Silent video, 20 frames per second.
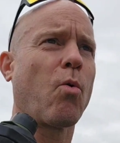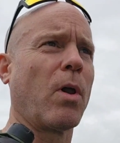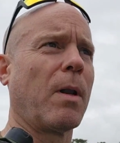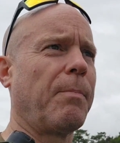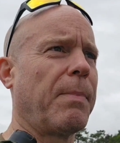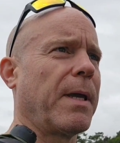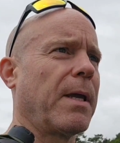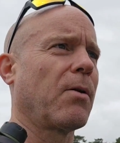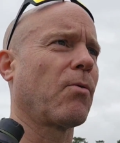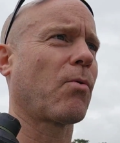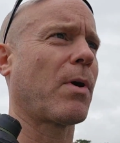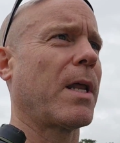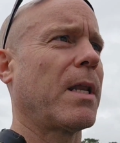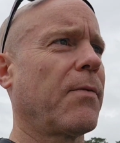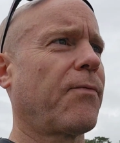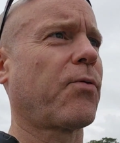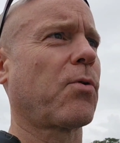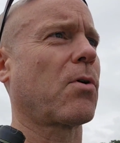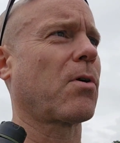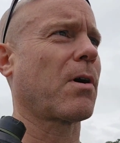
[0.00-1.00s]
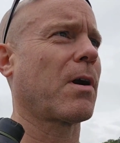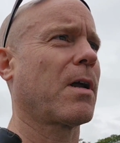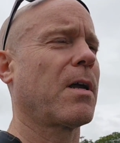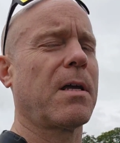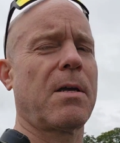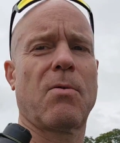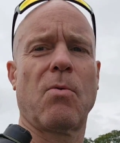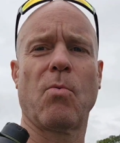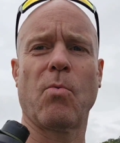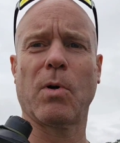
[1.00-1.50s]
will be ready for
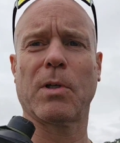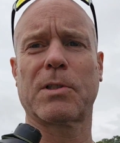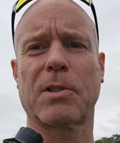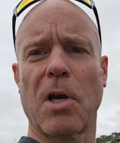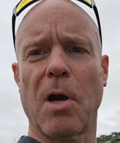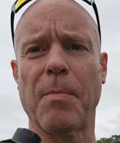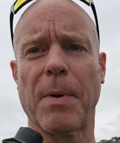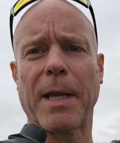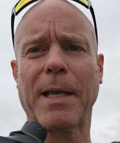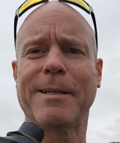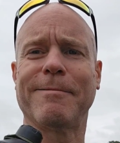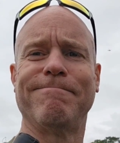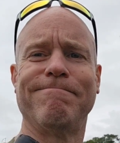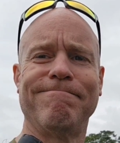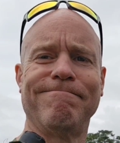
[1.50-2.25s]
what's coming.